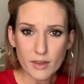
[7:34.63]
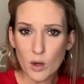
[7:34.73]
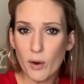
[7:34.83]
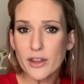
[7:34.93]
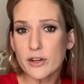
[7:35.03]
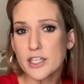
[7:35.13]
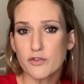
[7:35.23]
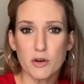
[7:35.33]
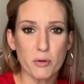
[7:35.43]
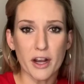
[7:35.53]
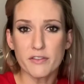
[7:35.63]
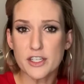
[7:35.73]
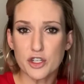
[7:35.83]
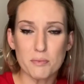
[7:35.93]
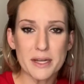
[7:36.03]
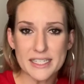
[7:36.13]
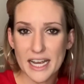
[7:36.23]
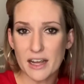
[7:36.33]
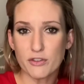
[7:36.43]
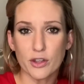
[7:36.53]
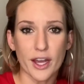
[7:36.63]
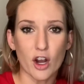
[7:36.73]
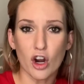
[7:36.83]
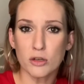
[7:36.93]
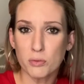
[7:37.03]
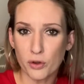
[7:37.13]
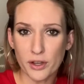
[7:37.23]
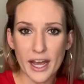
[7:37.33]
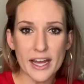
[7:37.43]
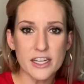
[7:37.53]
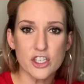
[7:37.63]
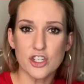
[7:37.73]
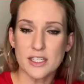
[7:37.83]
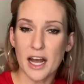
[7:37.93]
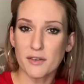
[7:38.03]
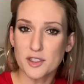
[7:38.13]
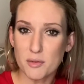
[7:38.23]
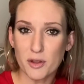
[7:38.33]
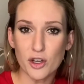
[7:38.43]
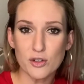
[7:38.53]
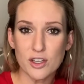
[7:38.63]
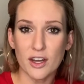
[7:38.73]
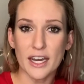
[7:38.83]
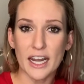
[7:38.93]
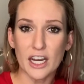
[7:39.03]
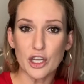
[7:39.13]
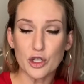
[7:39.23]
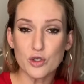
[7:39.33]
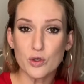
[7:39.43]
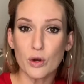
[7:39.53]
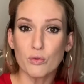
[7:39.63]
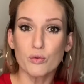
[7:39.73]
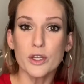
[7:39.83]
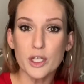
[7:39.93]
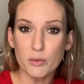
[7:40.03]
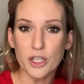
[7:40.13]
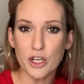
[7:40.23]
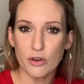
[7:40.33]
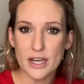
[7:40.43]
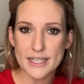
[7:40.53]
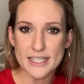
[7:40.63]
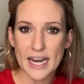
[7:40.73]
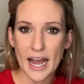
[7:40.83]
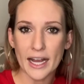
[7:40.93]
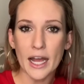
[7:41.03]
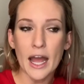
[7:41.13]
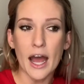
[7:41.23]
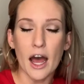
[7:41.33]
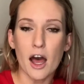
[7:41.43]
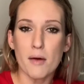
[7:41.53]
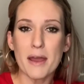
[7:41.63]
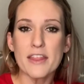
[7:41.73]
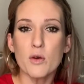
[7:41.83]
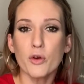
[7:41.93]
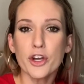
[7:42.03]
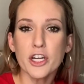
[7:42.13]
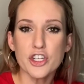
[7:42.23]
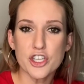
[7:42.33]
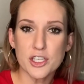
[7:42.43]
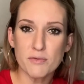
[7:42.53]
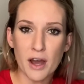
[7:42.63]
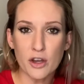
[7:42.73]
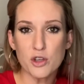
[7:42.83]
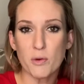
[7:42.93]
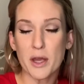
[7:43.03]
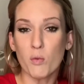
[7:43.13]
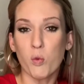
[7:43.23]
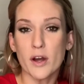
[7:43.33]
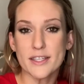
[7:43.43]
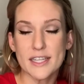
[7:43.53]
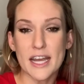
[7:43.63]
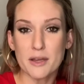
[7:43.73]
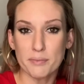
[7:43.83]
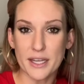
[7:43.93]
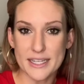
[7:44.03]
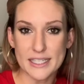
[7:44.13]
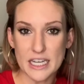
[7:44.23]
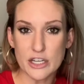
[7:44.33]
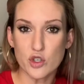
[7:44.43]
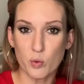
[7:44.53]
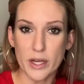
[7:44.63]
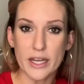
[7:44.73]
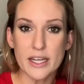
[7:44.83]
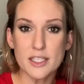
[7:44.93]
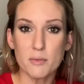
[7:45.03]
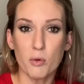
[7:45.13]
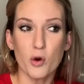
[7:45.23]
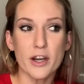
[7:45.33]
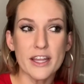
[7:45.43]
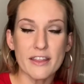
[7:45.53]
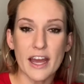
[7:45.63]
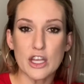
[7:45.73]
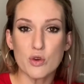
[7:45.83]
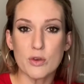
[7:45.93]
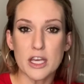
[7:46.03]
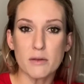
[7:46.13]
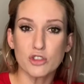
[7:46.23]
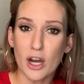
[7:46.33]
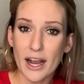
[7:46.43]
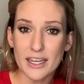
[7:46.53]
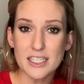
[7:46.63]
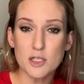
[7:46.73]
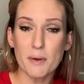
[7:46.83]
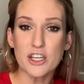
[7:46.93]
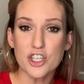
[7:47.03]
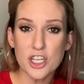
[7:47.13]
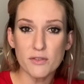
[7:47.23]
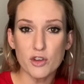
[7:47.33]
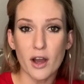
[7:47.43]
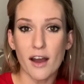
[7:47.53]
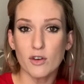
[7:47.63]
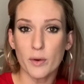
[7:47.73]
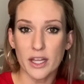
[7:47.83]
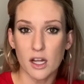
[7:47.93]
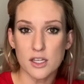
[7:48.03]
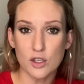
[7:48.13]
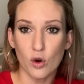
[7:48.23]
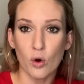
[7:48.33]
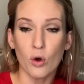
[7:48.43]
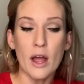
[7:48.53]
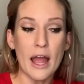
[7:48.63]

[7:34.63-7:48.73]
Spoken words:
Whether it's for breakfast or midday, if you like hard-boiled eggs, just have some of those on hand. Those are a really great snack. And then we're gonna just evaluate what's taken place each week. It's important that you keep track, especially if you have a weight loss goal